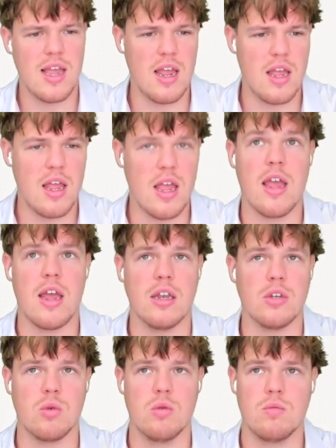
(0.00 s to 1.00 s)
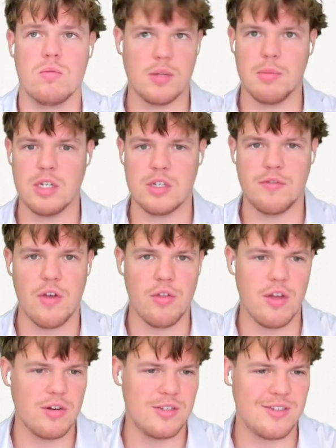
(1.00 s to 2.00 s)
and ooh, it just fell
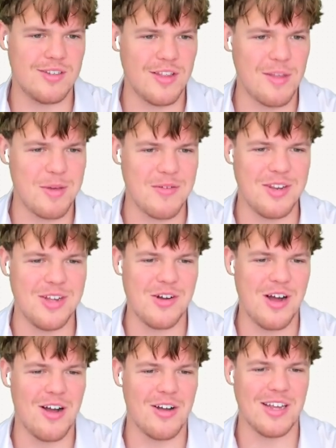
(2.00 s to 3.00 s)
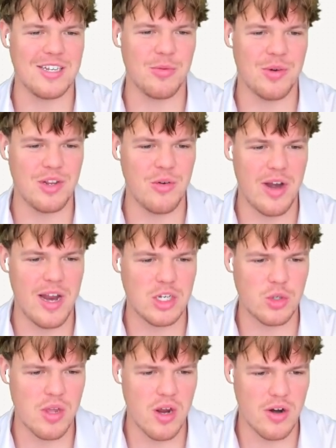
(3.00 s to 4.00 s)
there. It's not that big of a deal. Okay, so we're going to do our
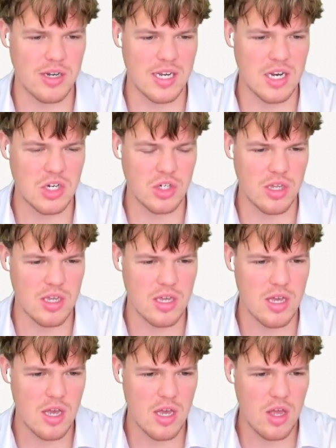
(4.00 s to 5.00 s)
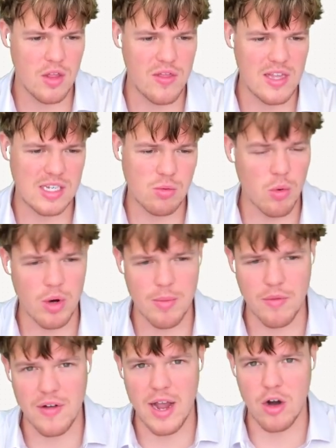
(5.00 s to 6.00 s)
entry here, and essentially this is where we're going to
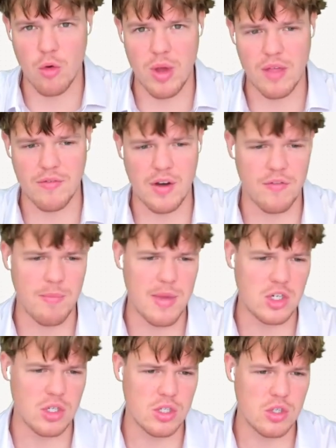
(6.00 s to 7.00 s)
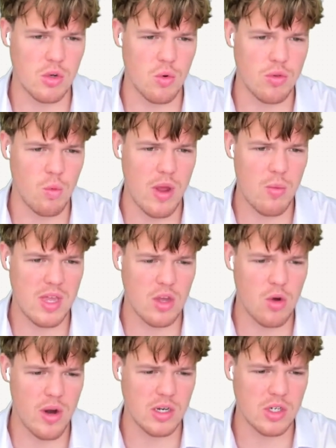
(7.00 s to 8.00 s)
provide our relevant information. So the way we can
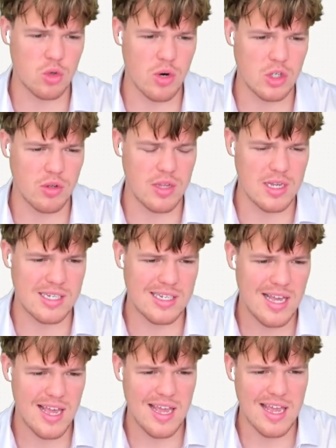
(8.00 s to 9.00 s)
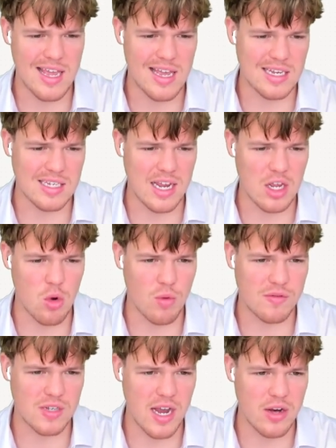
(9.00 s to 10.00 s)
go ahead and structure this is I can go with
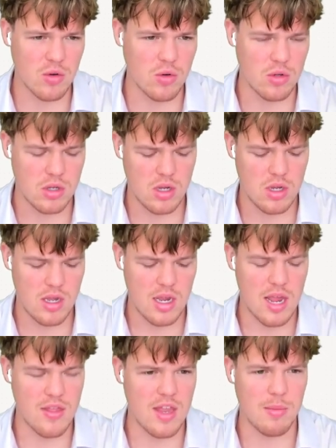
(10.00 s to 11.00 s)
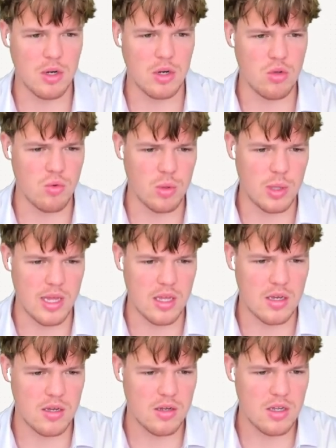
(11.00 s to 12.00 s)
title and then I'm going to do
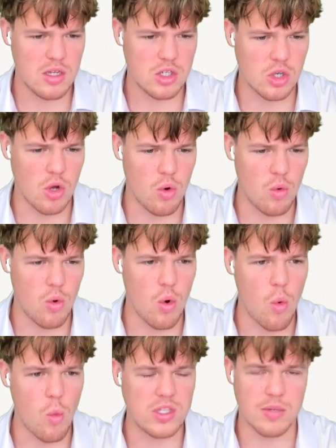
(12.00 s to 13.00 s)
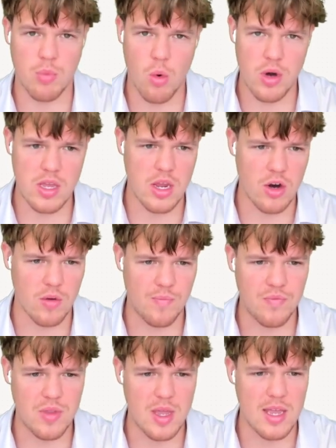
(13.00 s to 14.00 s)
link. So what's important here
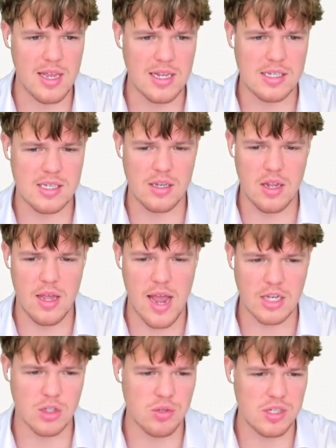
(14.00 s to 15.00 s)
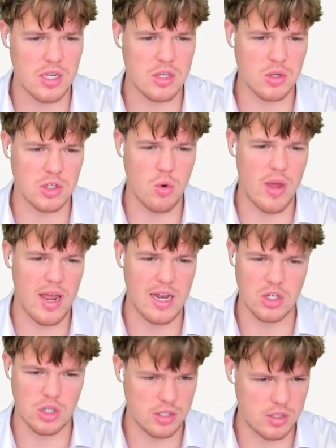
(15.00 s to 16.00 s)
is as you'll see, so let's go ahead
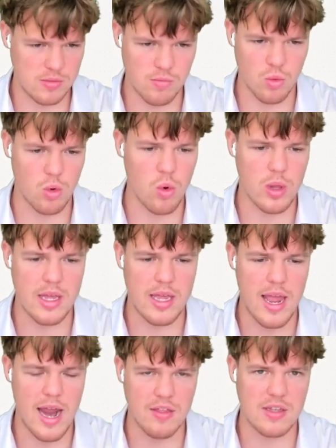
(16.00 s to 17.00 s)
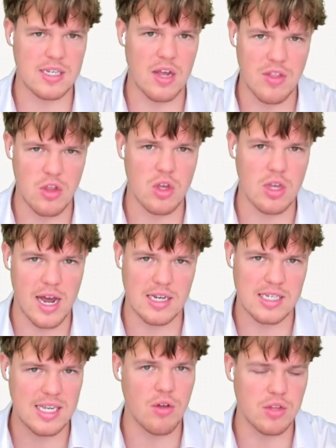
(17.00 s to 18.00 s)
and just real quickly edit this out and then you can kind of
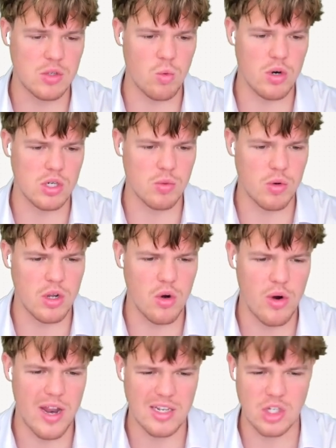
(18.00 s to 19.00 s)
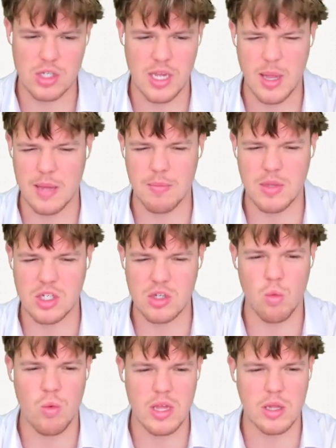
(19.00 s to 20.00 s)
see how this works. So we're going to go ahead and just say like, let's do
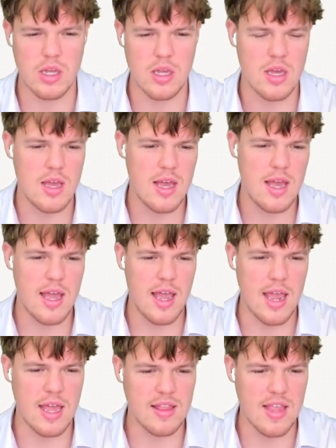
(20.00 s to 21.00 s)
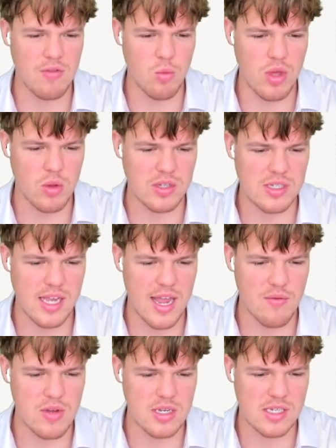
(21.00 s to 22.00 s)
weekly and day of the week. Let's say
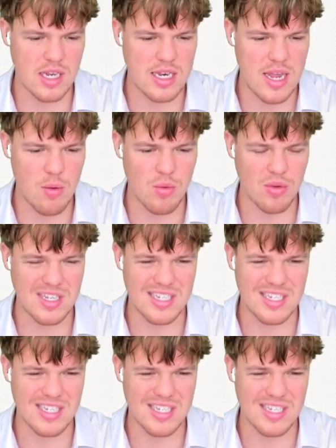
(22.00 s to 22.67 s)
every Sunday we want this